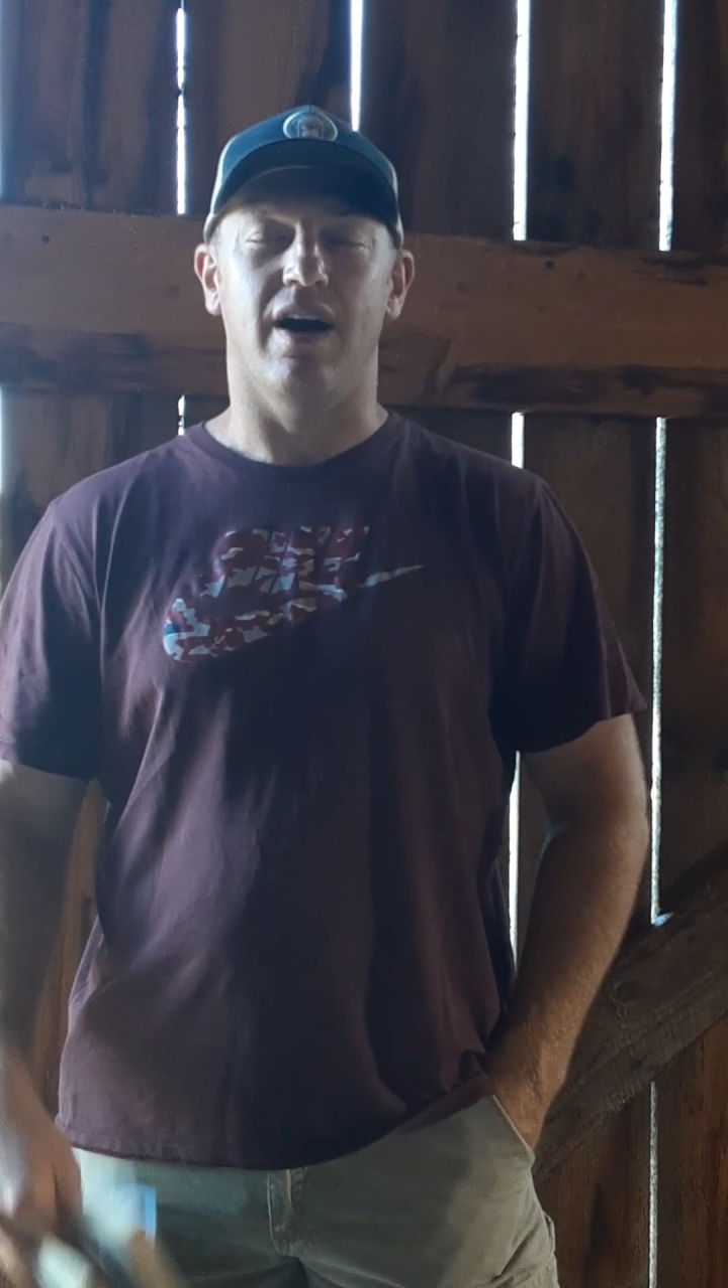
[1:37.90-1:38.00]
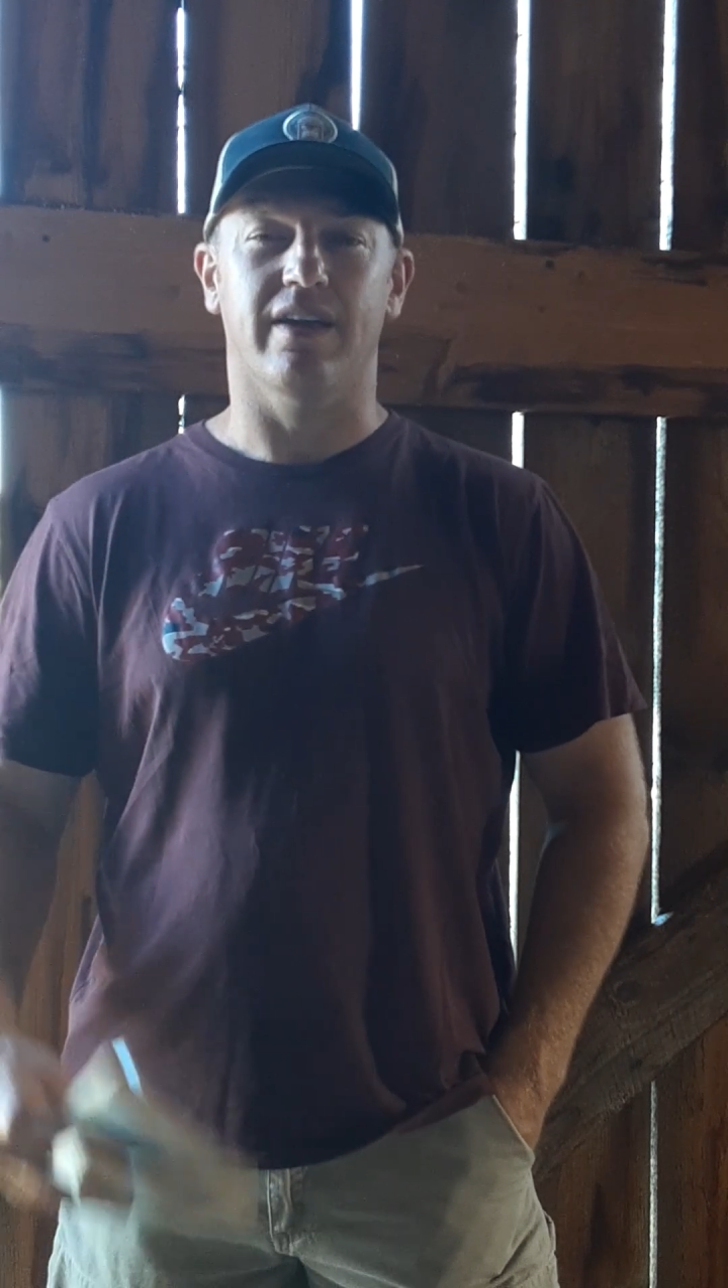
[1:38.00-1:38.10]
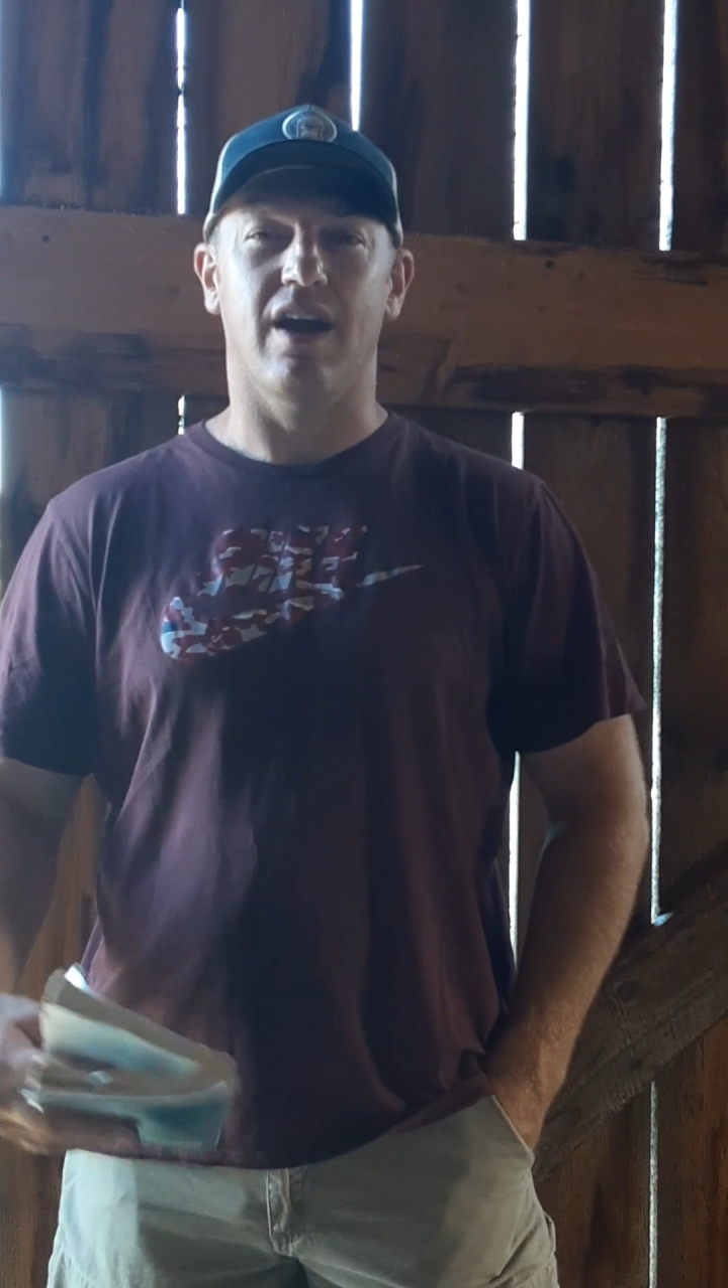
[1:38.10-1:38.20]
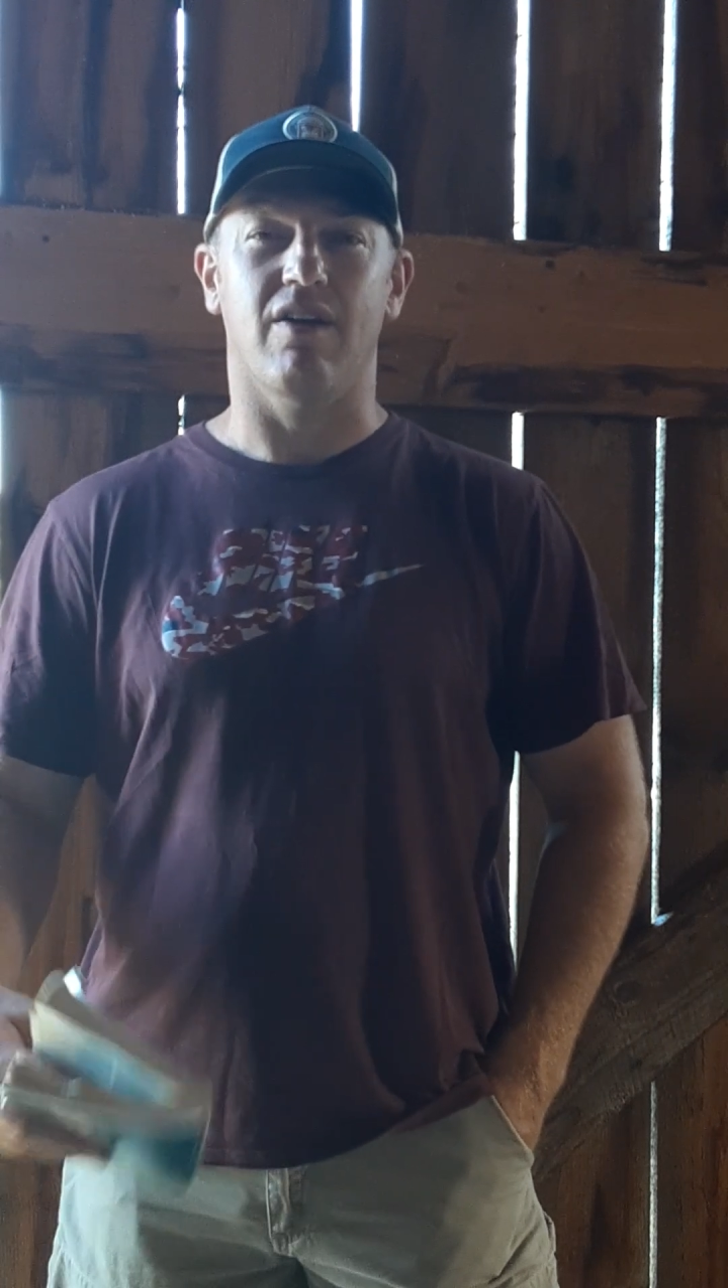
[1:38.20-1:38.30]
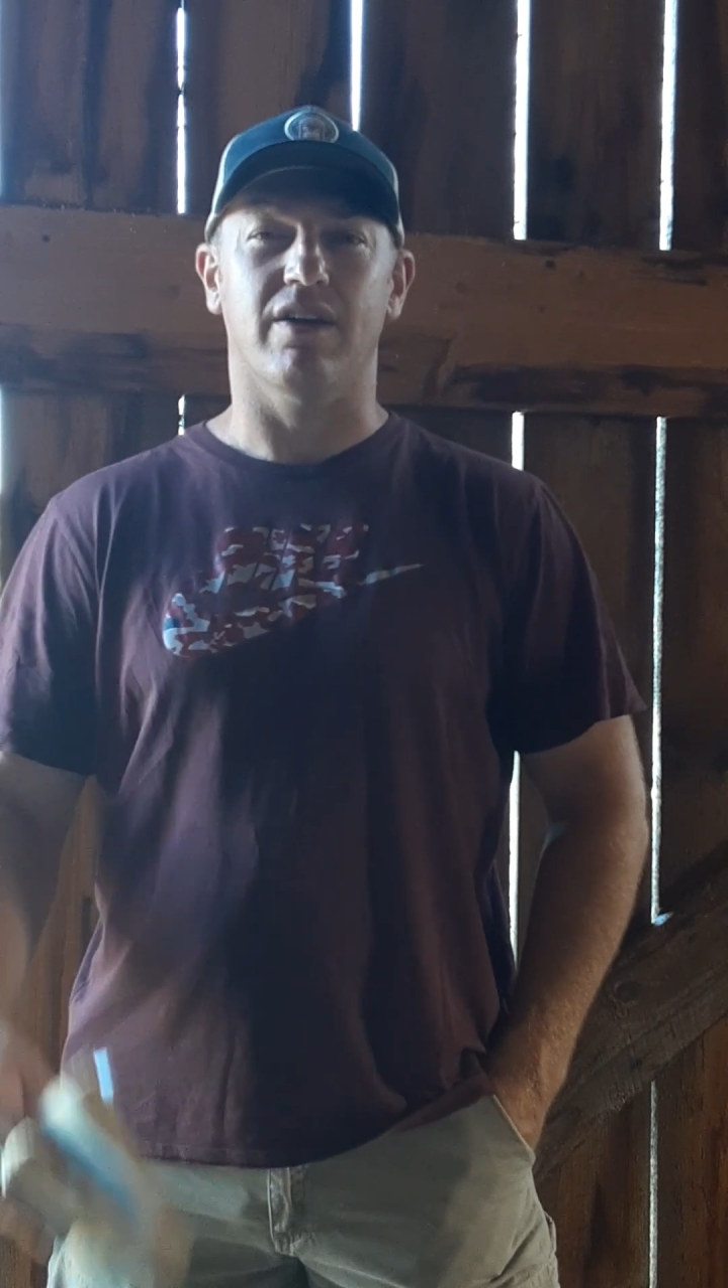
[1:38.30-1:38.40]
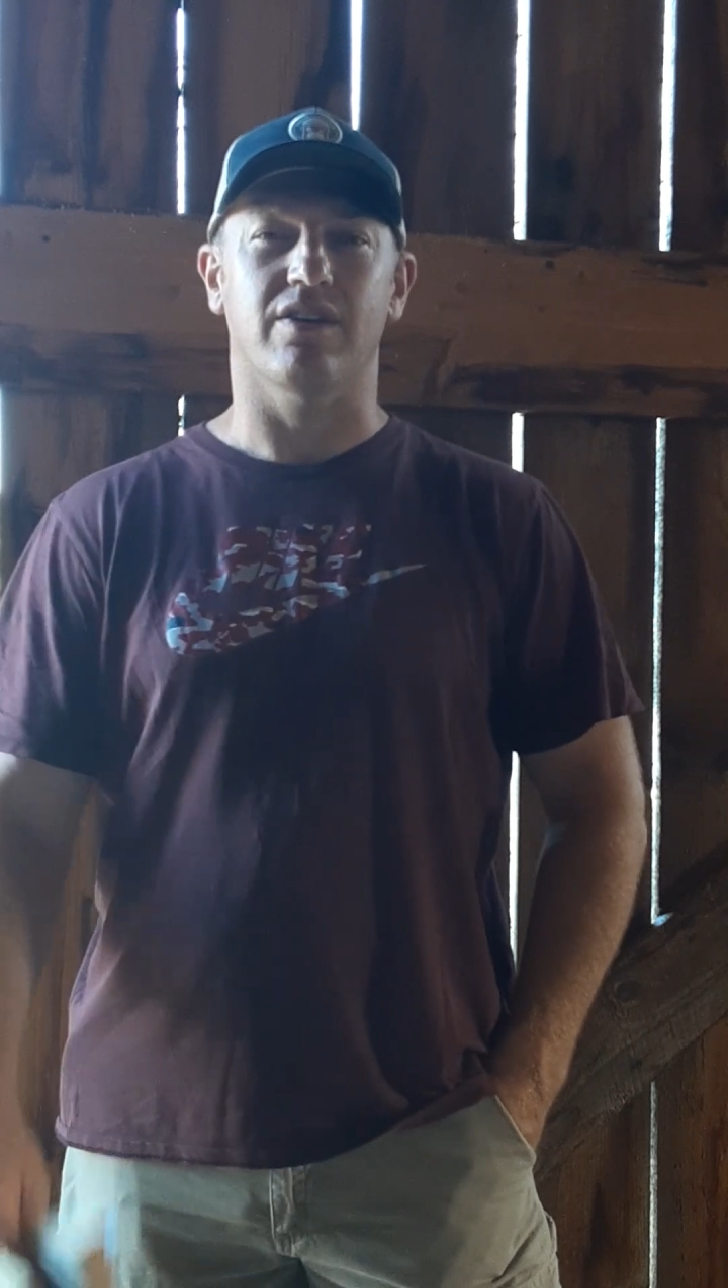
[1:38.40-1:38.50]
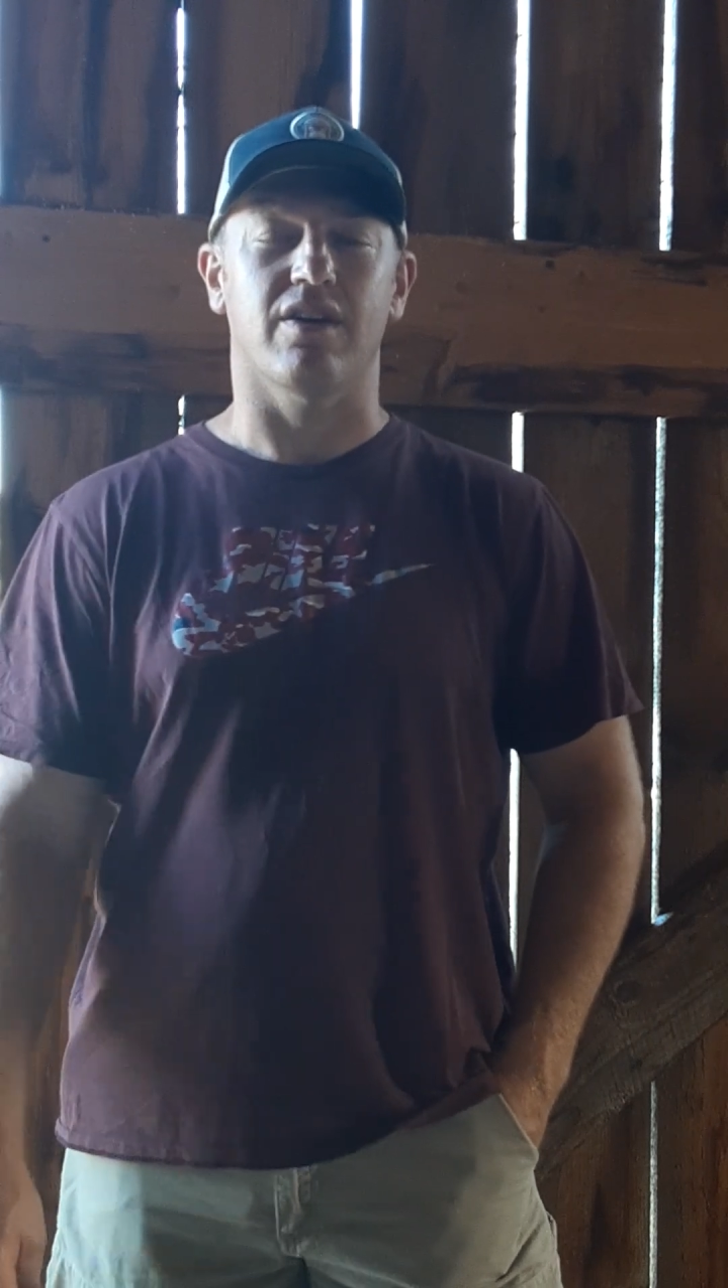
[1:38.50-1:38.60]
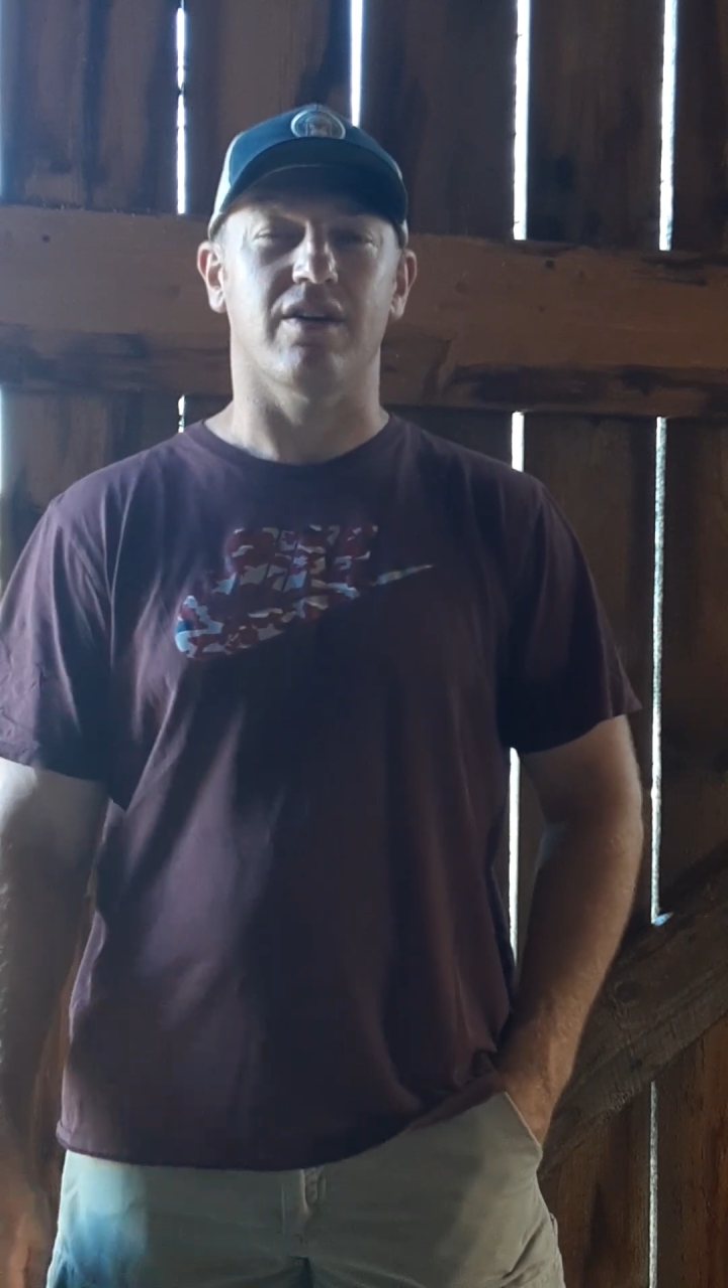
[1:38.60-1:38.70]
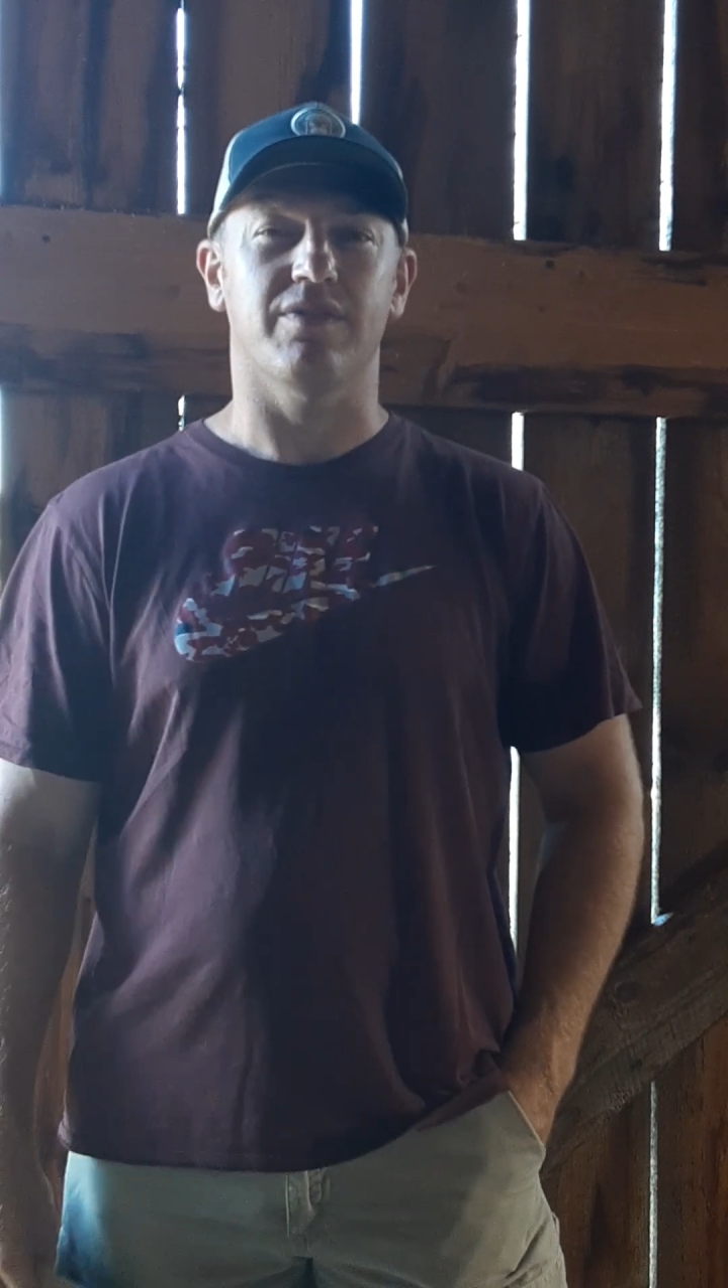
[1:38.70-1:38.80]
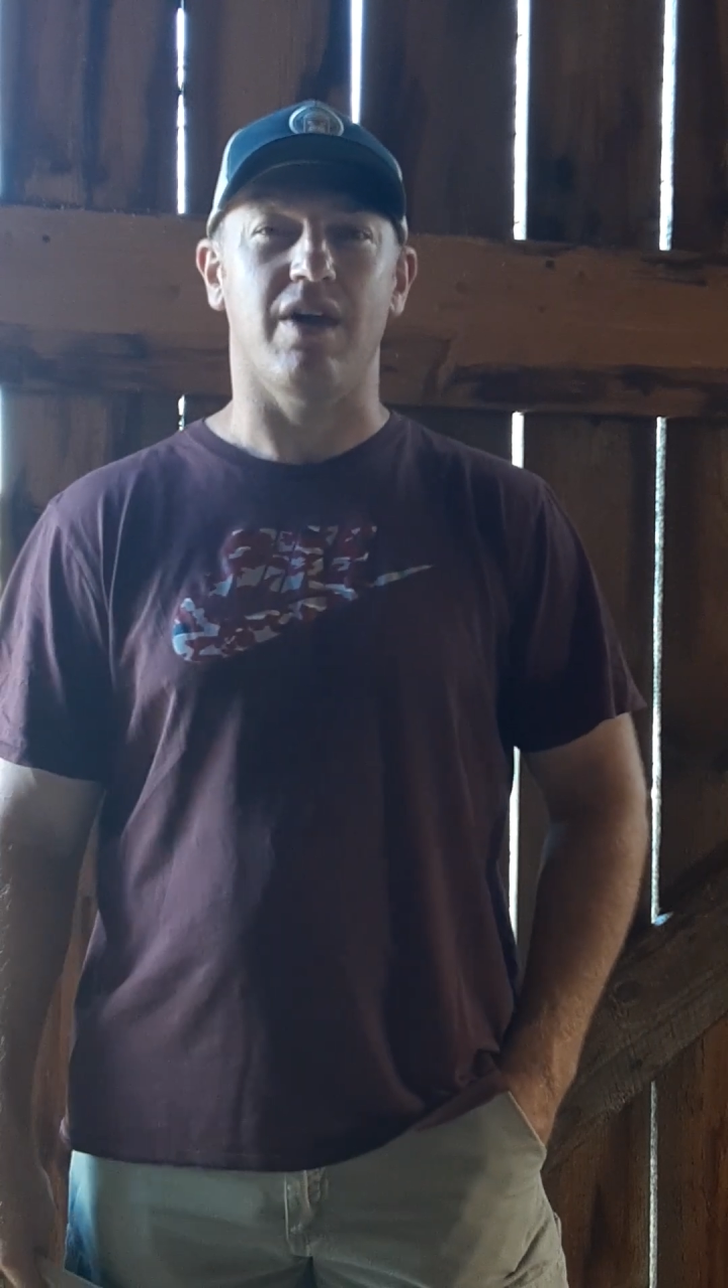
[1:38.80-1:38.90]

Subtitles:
character